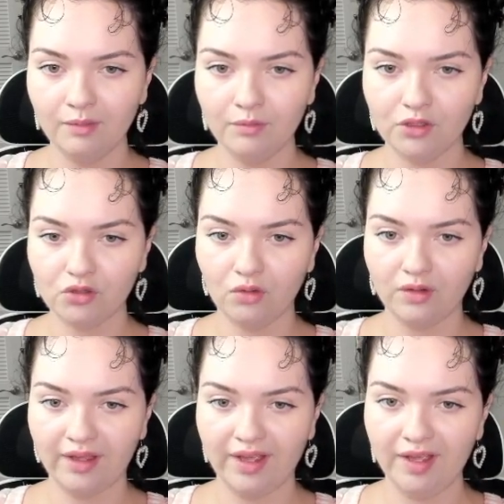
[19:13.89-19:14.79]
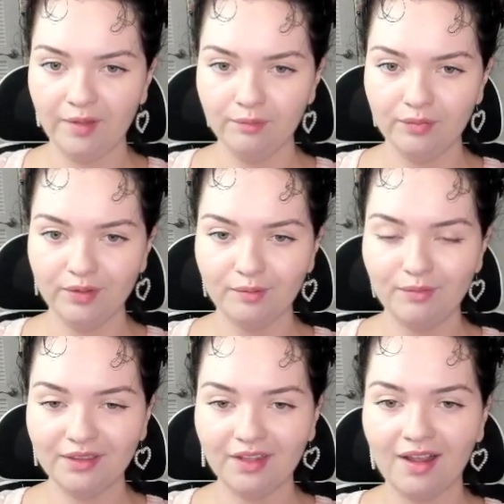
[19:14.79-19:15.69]
Patrol Cap.
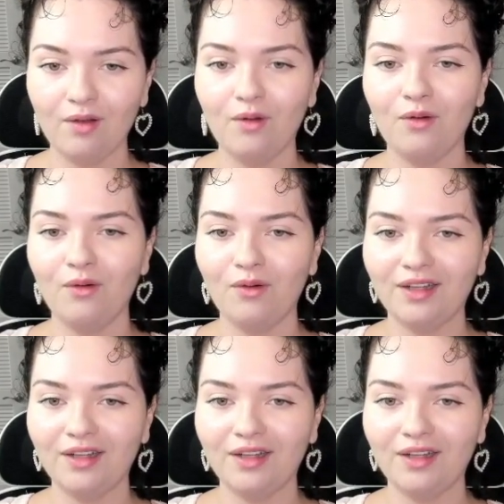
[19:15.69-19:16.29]
Bela oh,